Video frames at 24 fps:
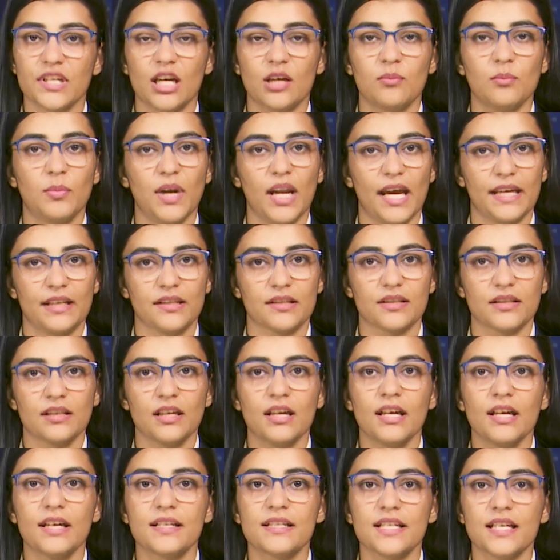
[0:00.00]
and blind.
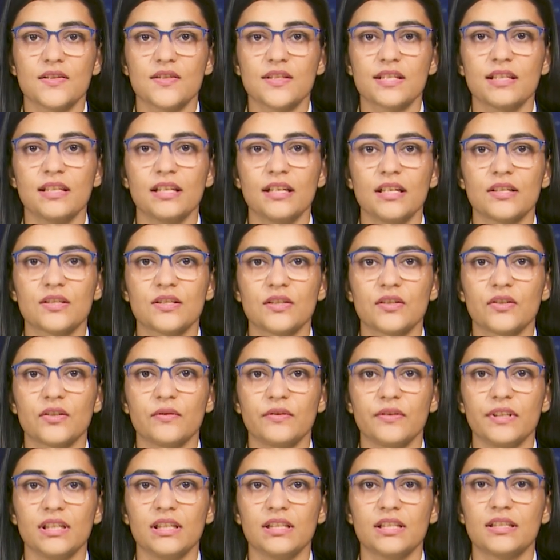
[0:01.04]
Testing later
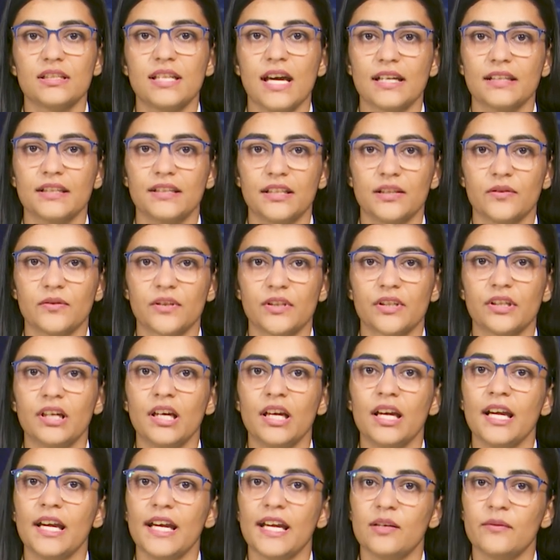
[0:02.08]
revealed that they were
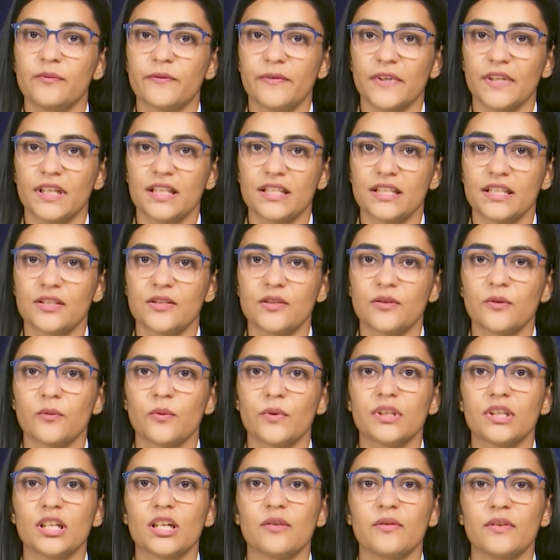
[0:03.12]
infected
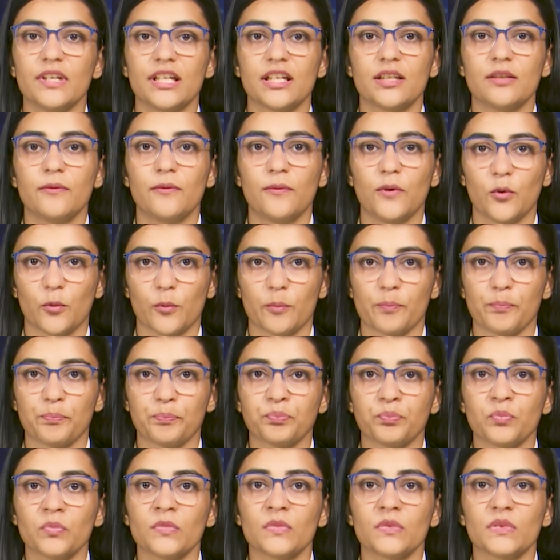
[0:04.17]
with avian flu.
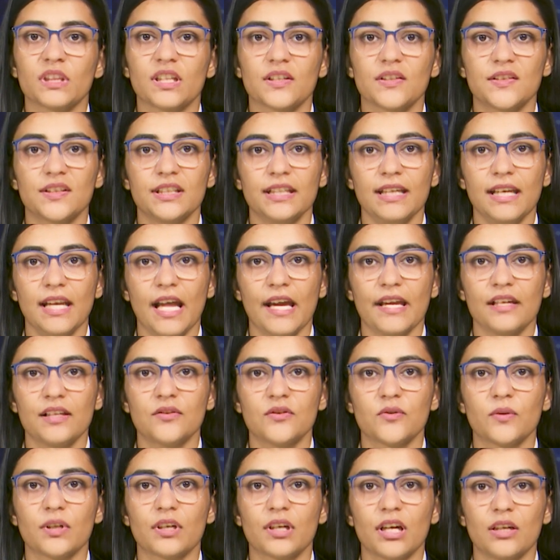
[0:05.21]
The sea
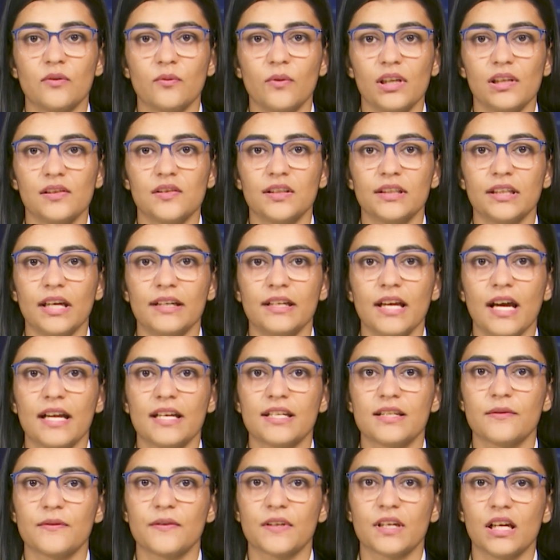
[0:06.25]
lions were convulsing and
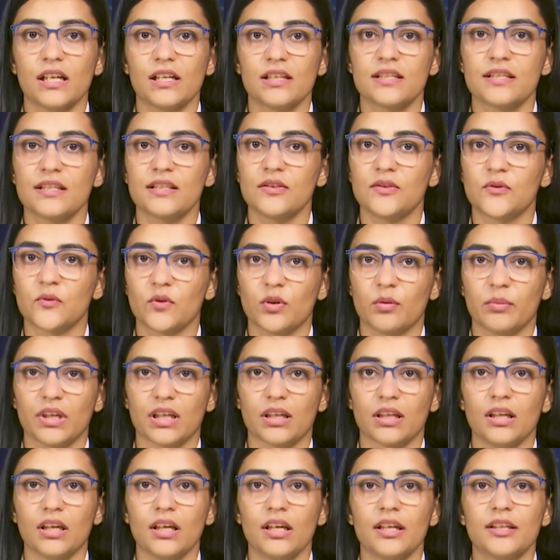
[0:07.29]
had difficulty in
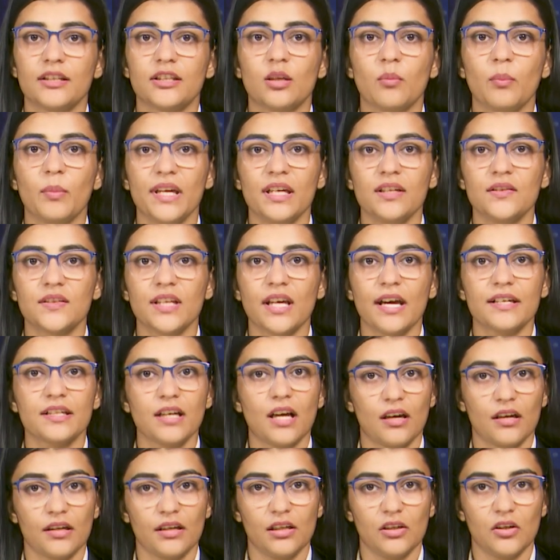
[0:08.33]
swimming. The minks had
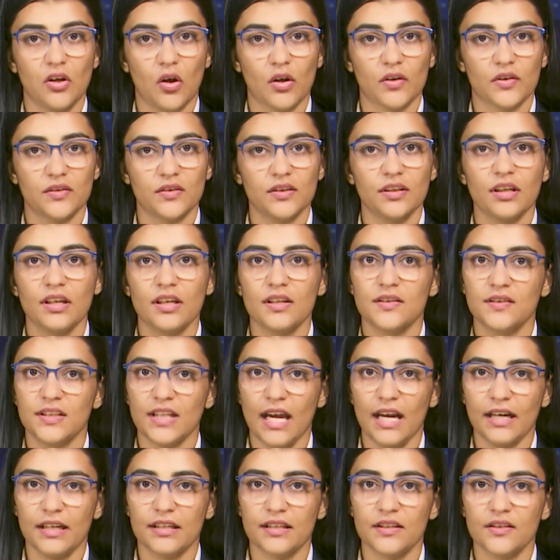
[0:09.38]
hunger loss,
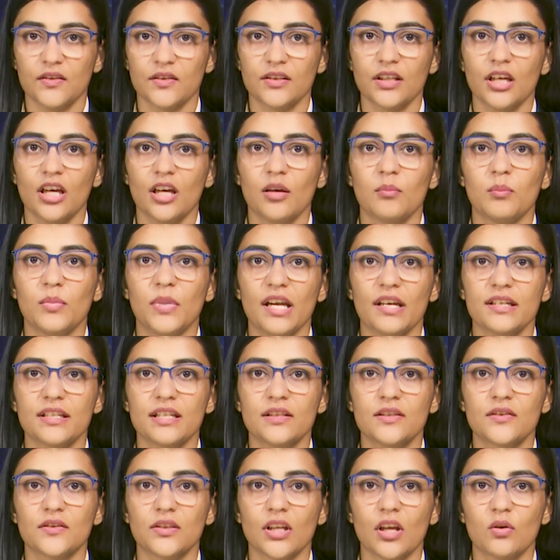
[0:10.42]
sadness,
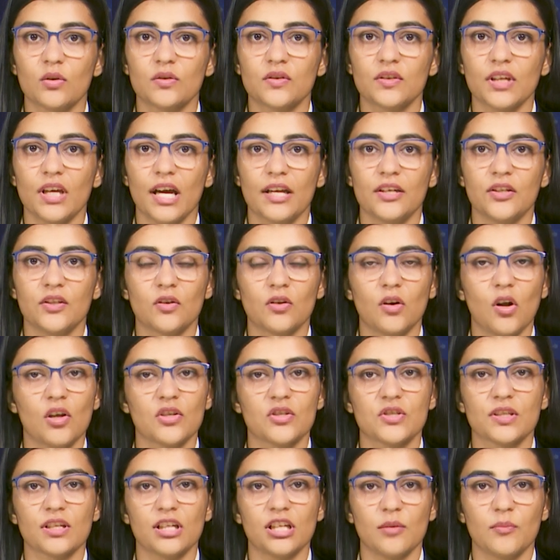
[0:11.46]
bloodied snouts, and
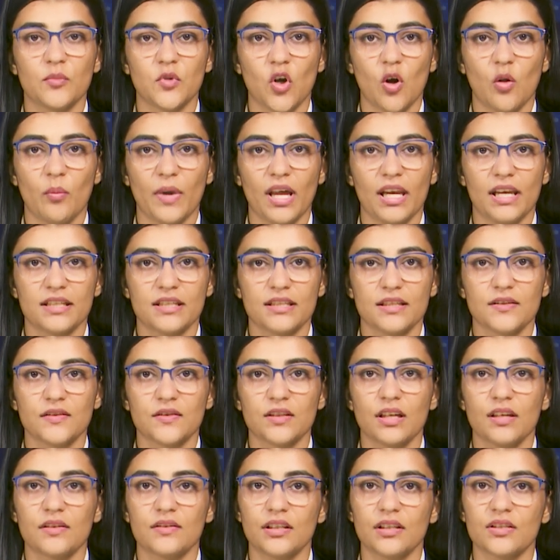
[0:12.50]
neurological abnormalities
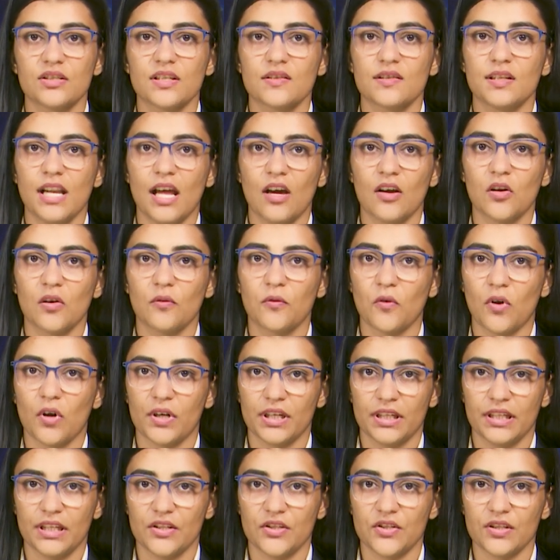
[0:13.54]
such as lack of
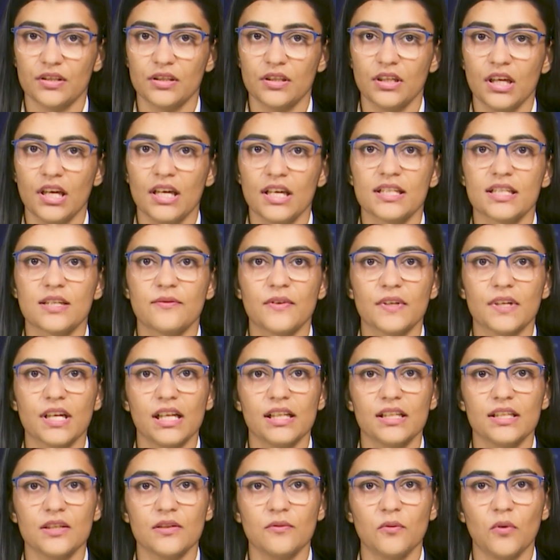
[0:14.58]
coordination,
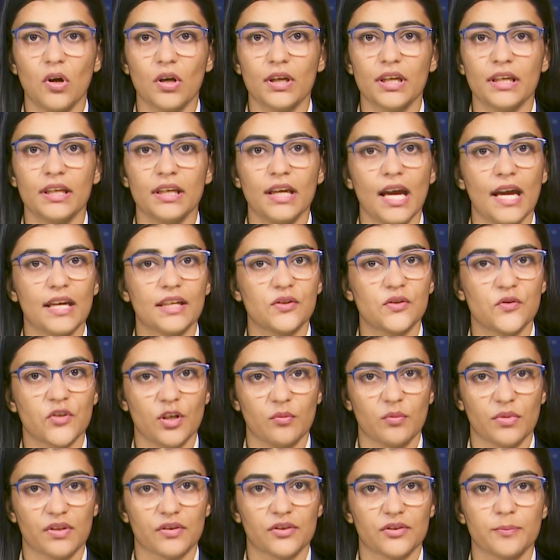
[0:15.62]
difficulty walking, and
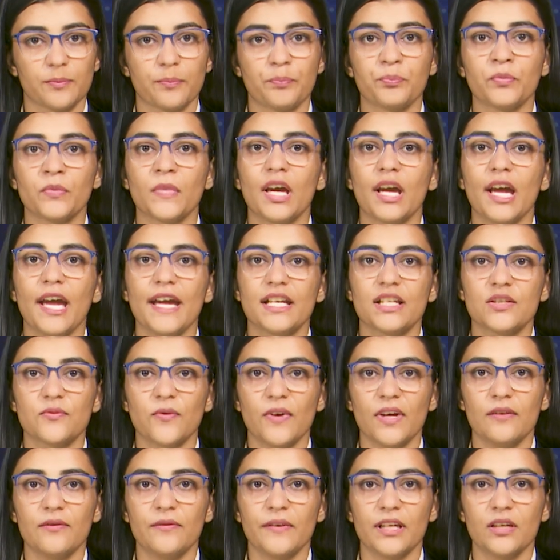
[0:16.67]
tremors.
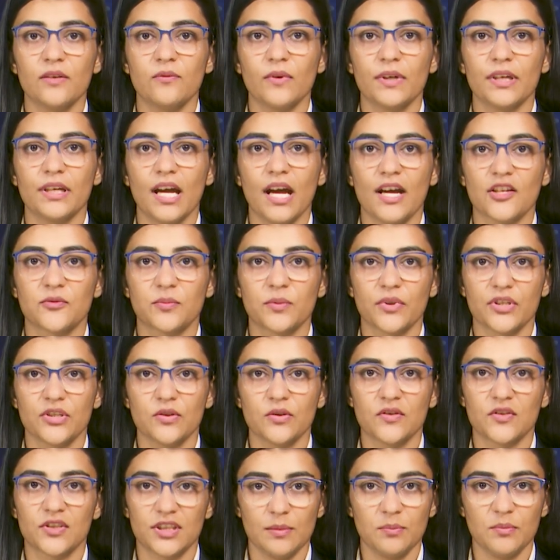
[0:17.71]
H5N1 has
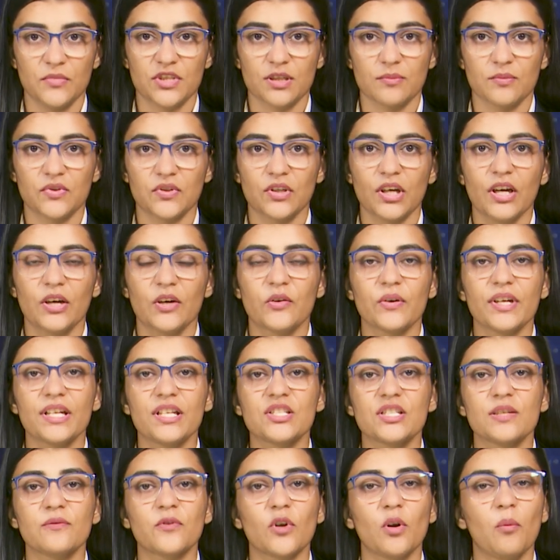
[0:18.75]
produced symptoms
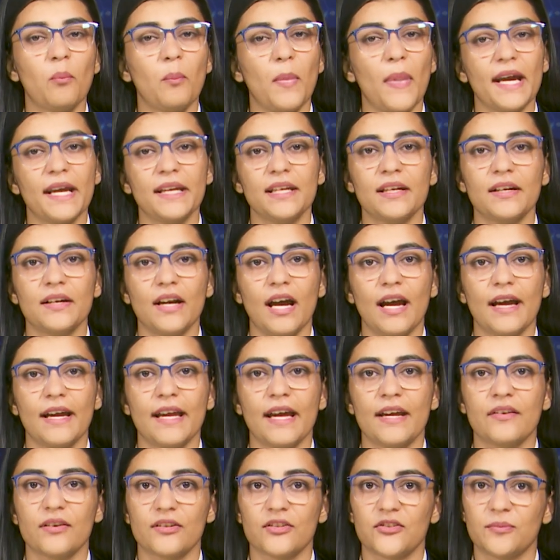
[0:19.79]
ranging from minor eye
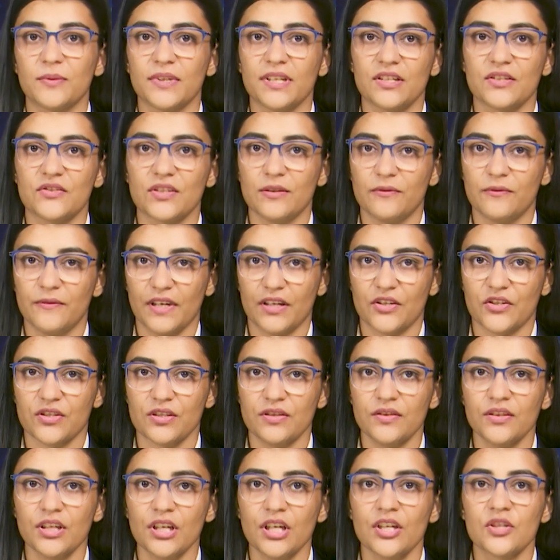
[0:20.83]
and respiratory
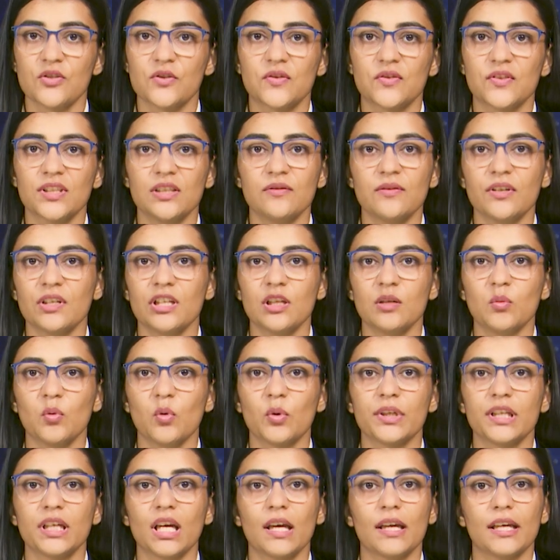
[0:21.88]
infections to severe
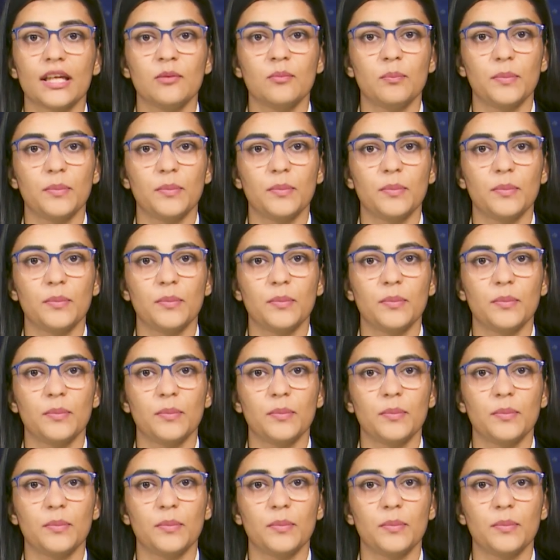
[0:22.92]
pneumonia in